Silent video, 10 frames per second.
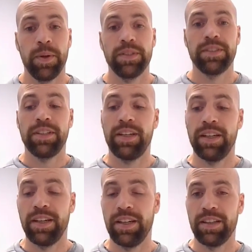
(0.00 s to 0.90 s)
With
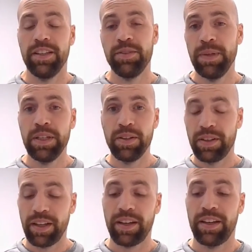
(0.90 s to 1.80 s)
this video
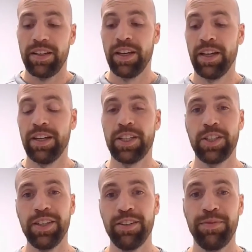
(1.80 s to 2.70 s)
that I
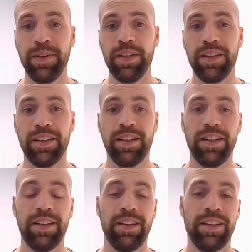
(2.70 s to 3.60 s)
should have been